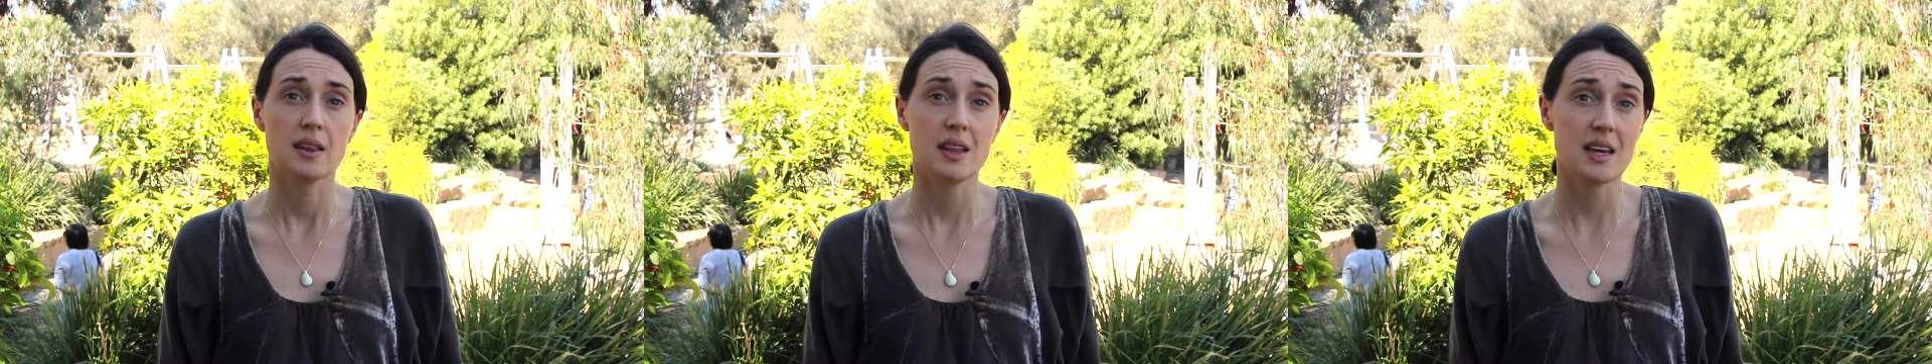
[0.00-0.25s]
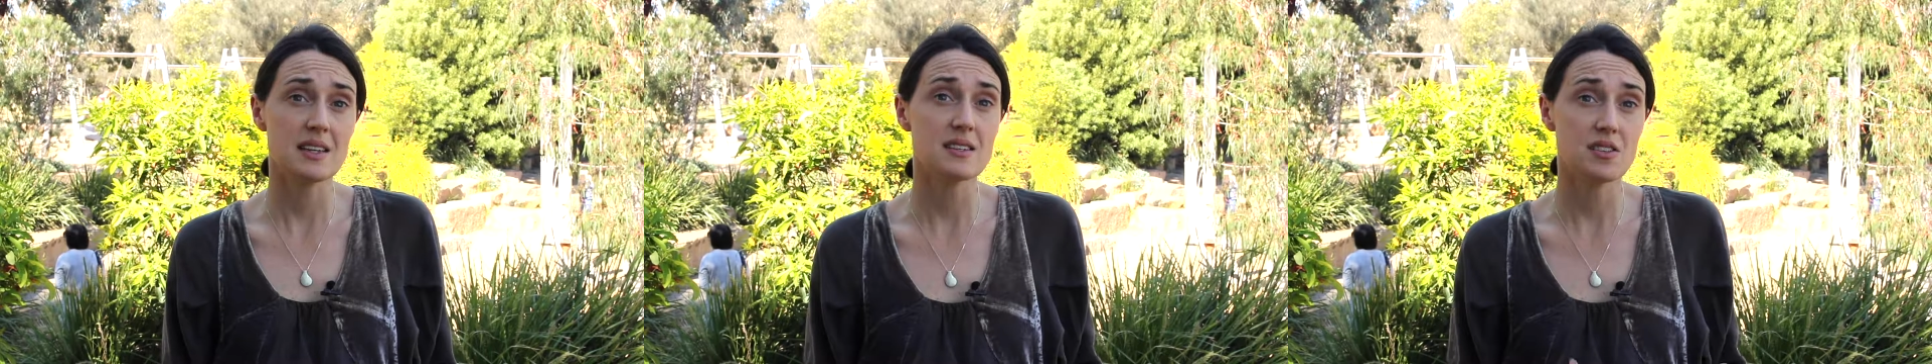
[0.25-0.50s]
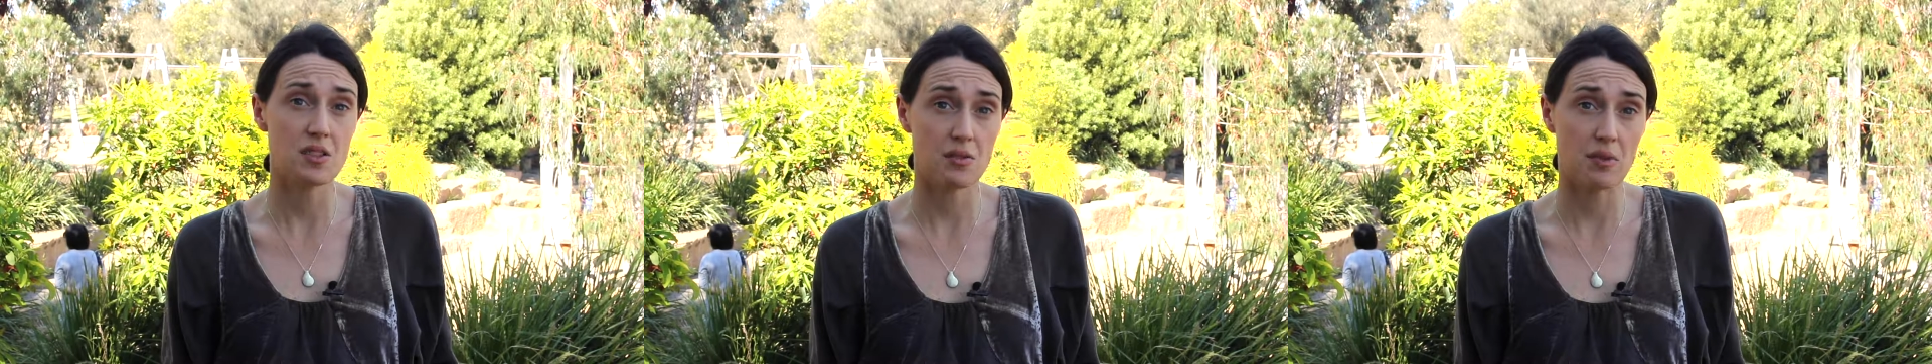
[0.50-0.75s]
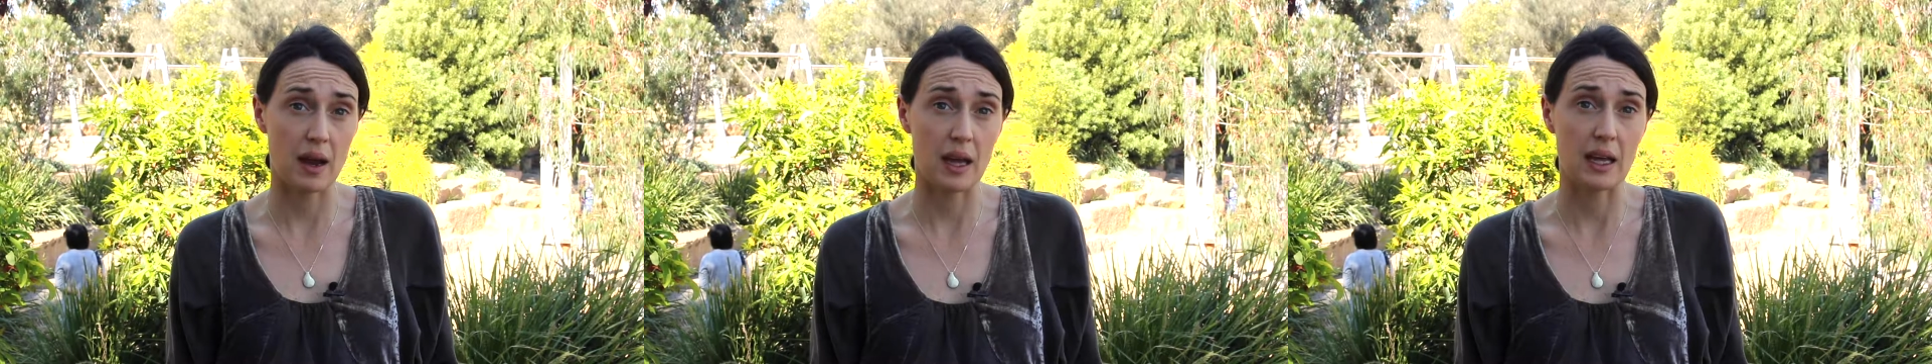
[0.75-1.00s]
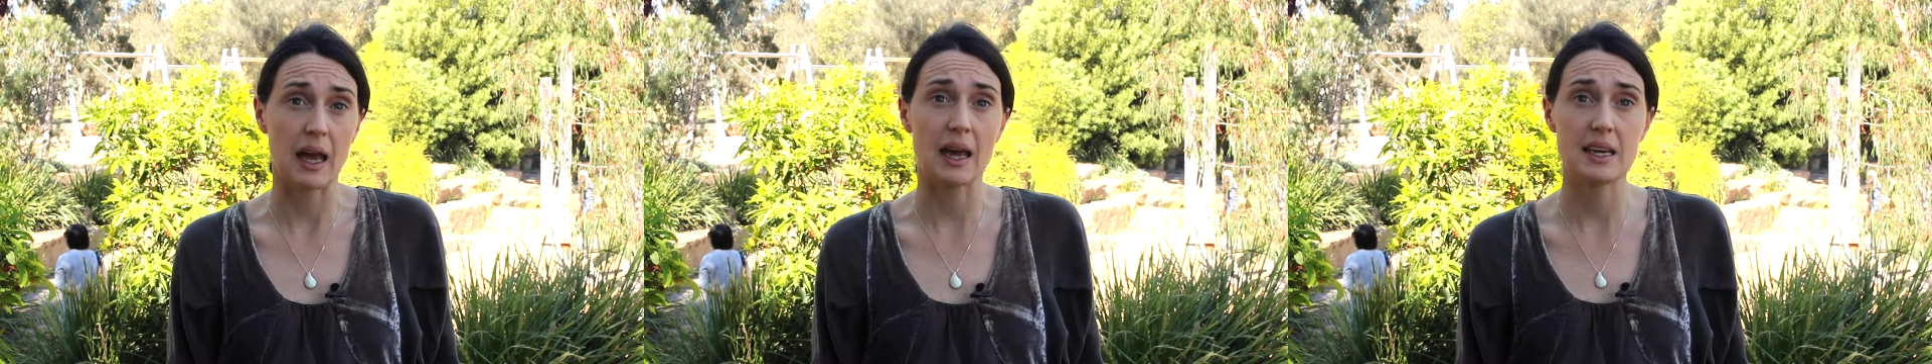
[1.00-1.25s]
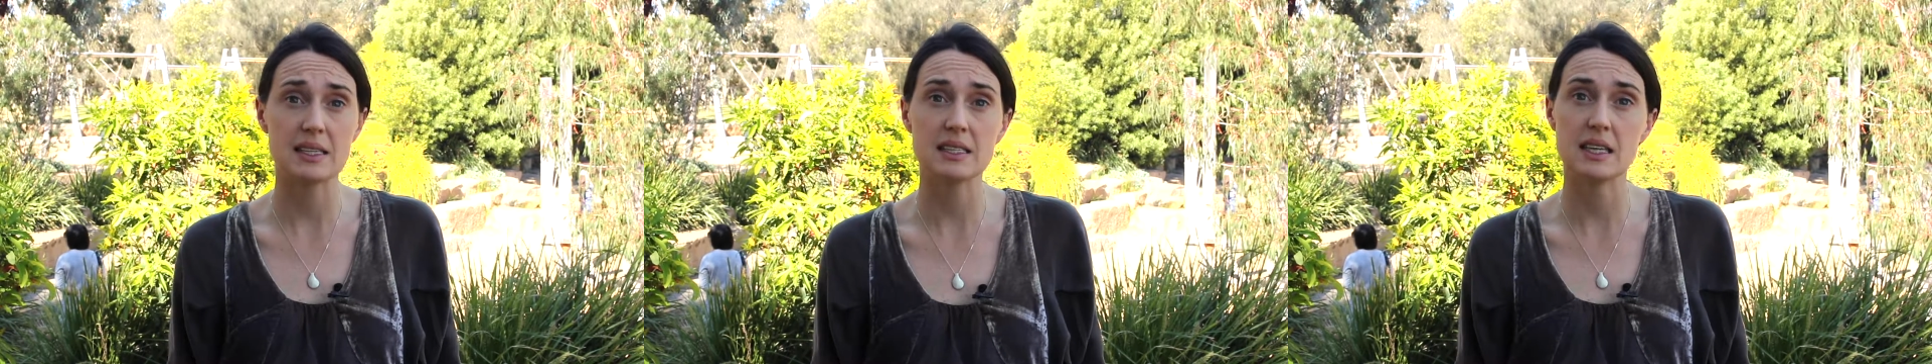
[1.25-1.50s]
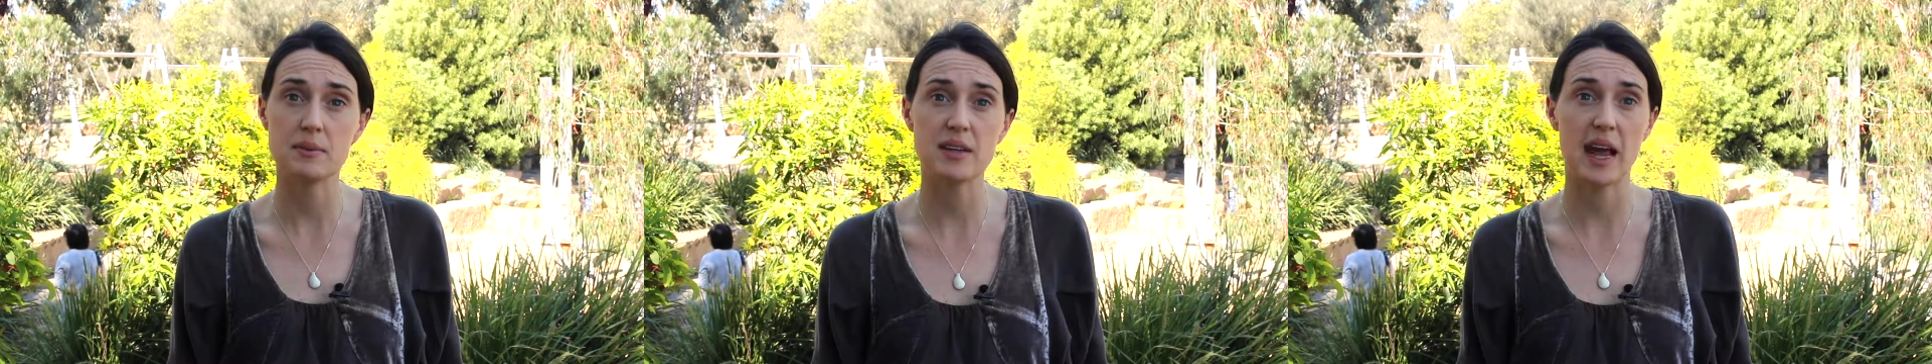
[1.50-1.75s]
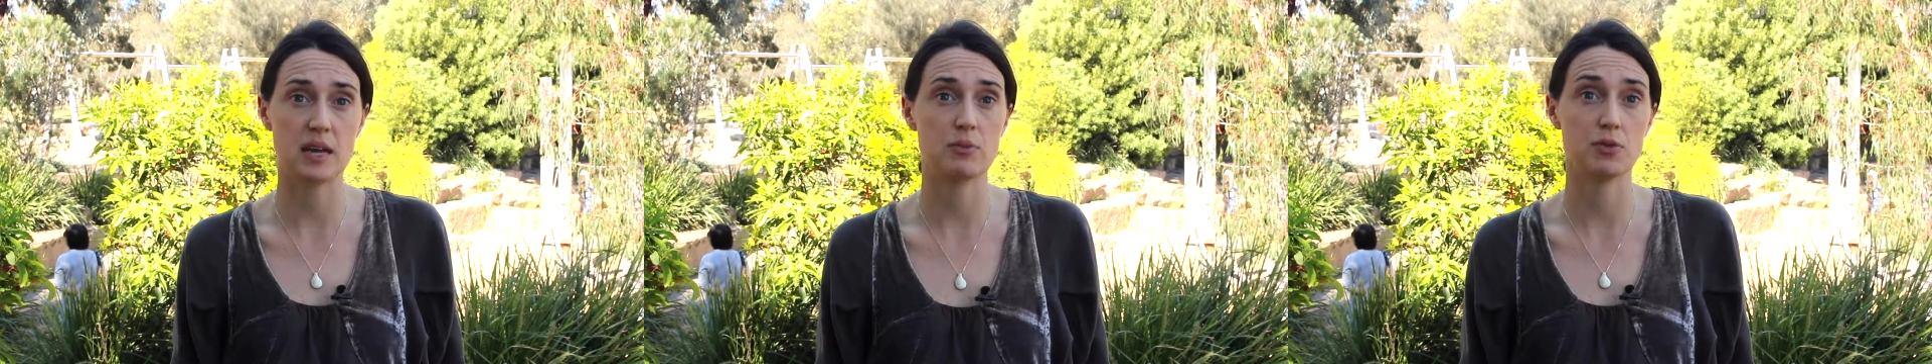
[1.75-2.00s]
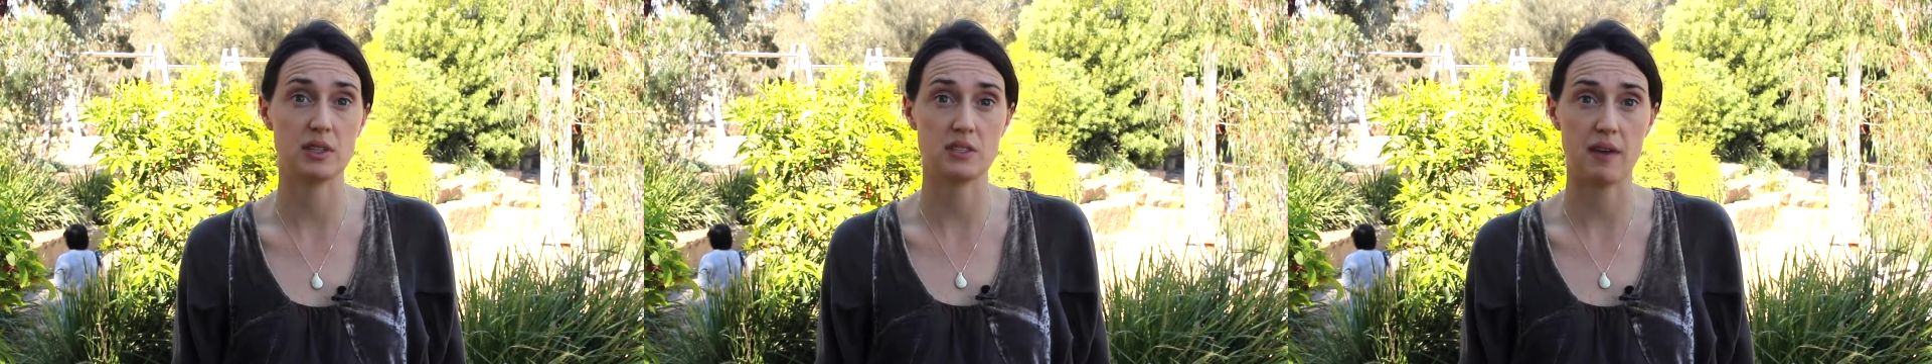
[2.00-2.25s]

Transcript: These three easily obtainable risk